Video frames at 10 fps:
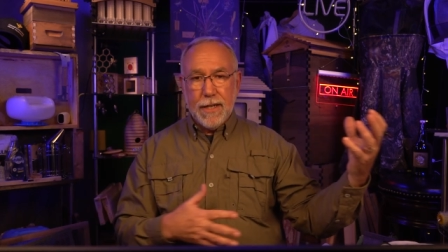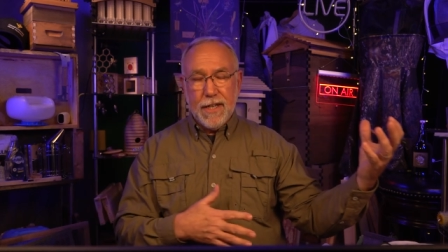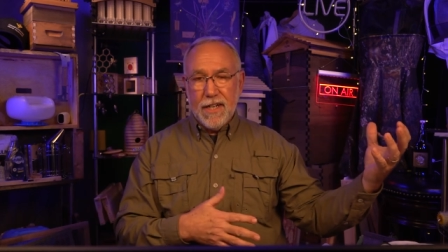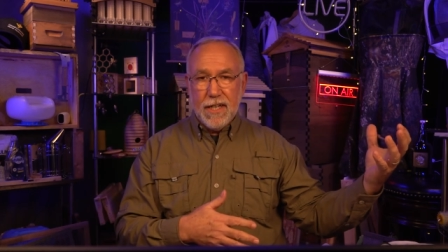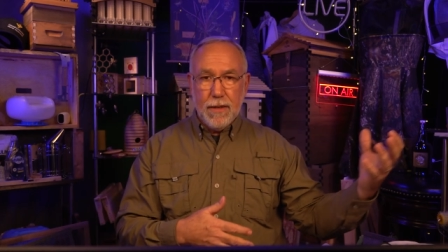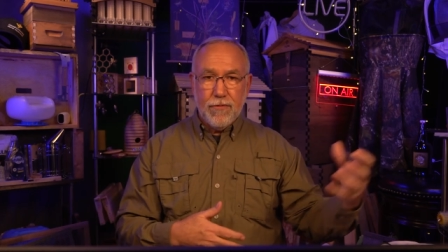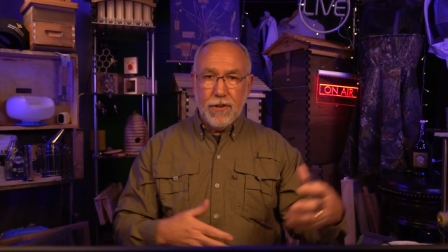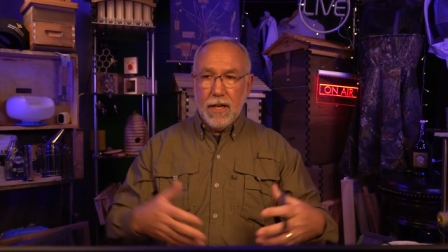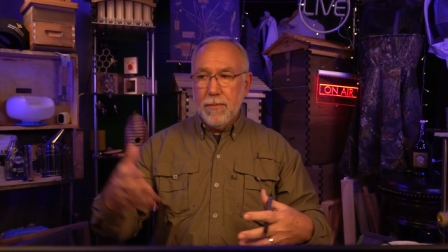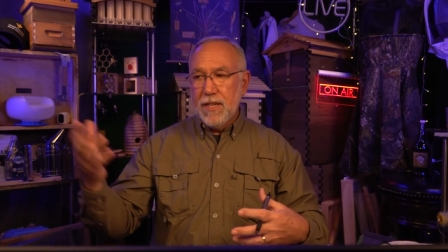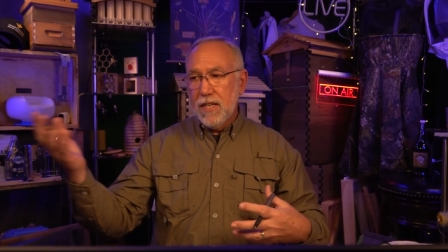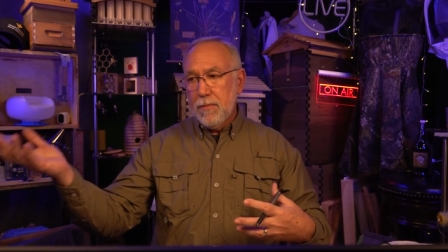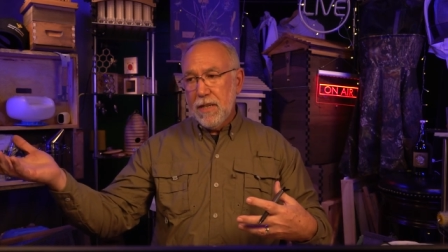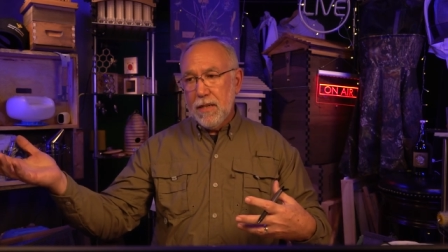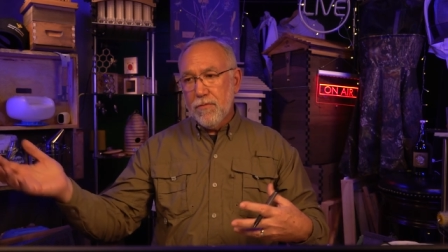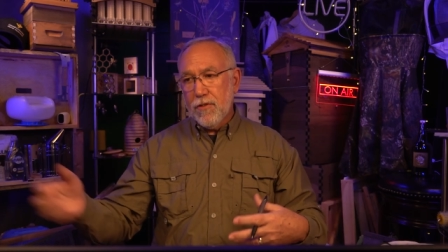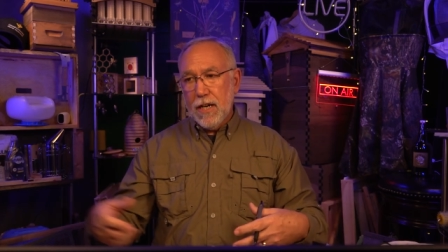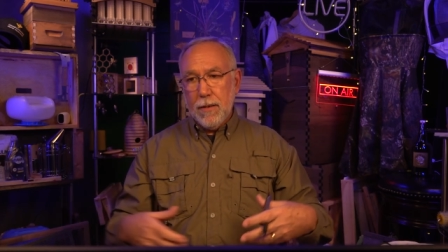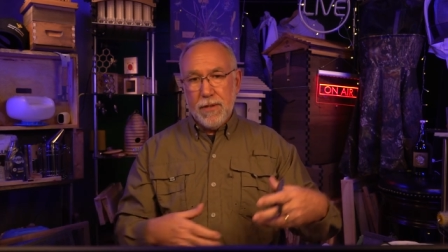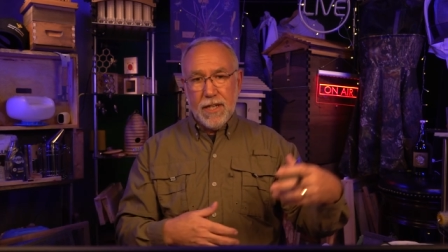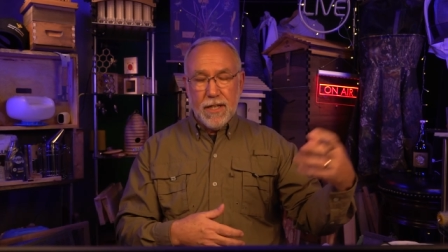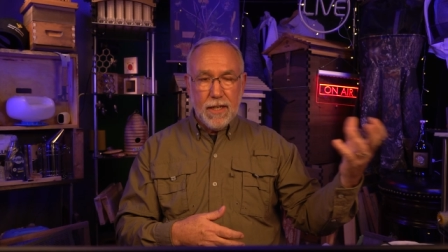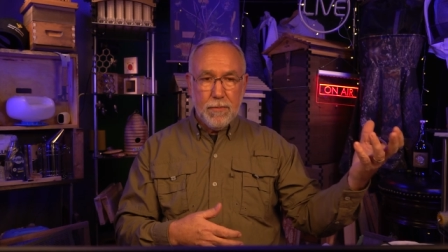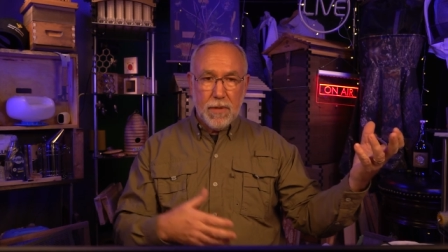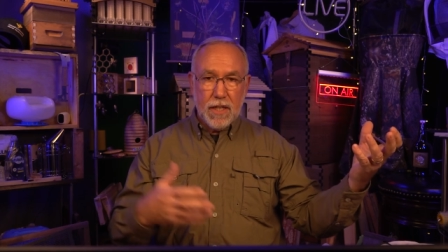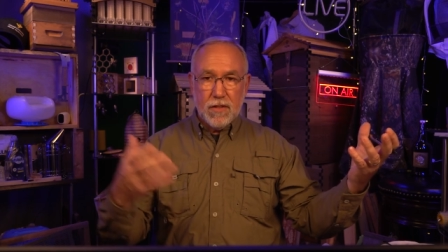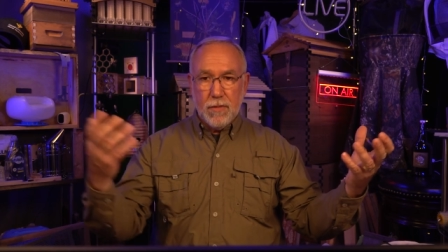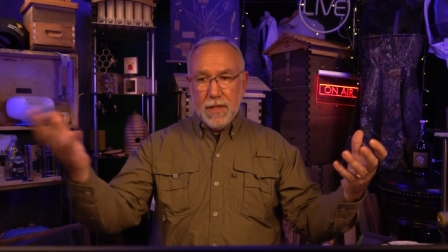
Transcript: I need a deep frame, I need a medium frame, I need a deep box,